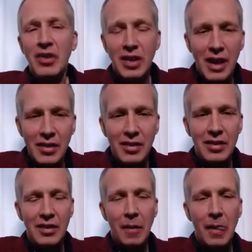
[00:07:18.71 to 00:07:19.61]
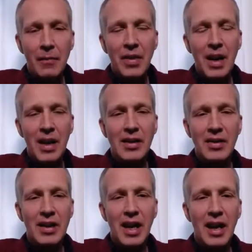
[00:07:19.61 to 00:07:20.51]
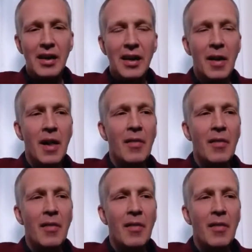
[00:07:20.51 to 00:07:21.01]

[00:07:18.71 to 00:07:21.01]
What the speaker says: cells understand.